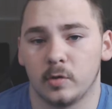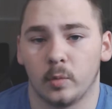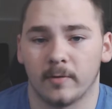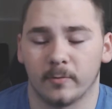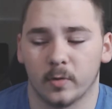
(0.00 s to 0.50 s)

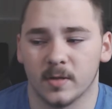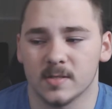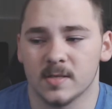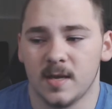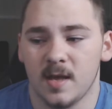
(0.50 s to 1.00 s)

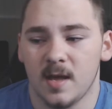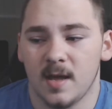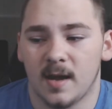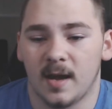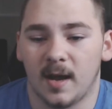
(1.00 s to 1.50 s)
140s.
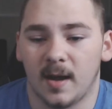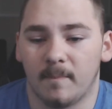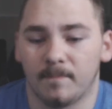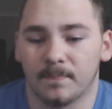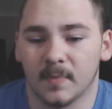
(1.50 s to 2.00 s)

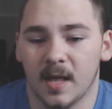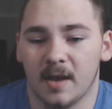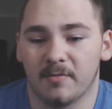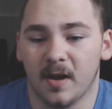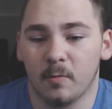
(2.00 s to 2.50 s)
And
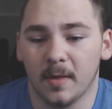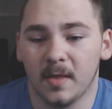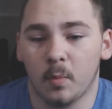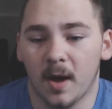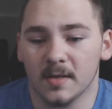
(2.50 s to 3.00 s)
if I really
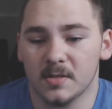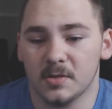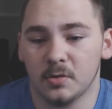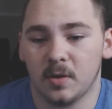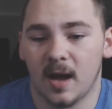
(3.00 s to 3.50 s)
want
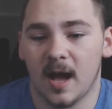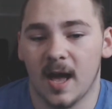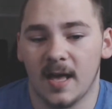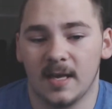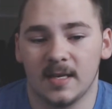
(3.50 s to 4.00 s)
to,
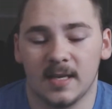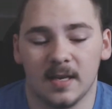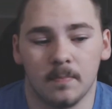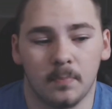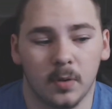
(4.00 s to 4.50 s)
I
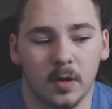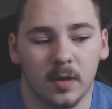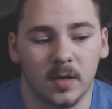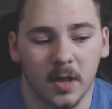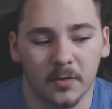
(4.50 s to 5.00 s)
can put
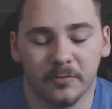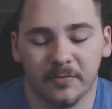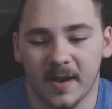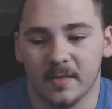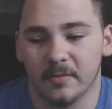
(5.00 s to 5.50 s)
another
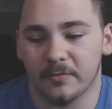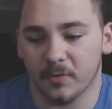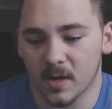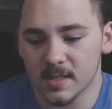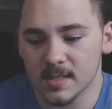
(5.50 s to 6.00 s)
fan in the
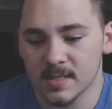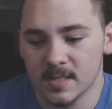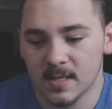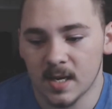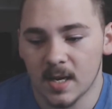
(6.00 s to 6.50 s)
front,
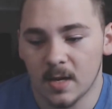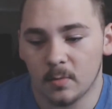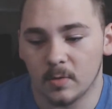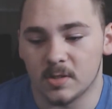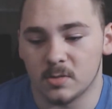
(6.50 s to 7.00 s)

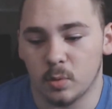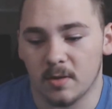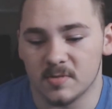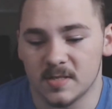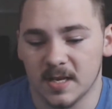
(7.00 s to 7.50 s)
which is what I
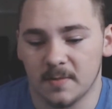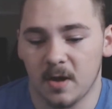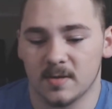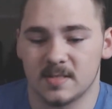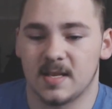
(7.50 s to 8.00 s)
was thinking about,
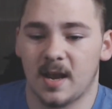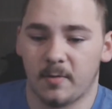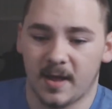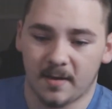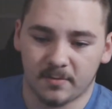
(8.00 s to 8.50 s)
because then I would
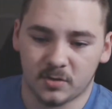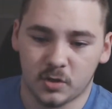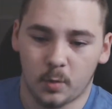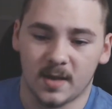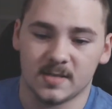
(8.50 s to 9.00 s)
have
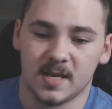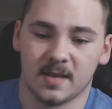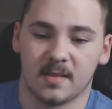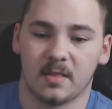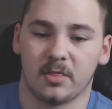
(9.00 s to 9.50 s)
two intake
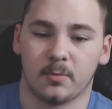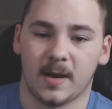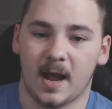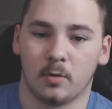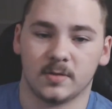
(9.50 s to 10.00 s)
and then three
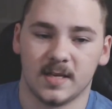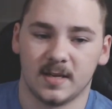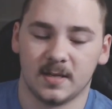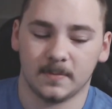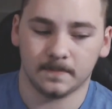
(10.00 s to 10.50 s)
outtake.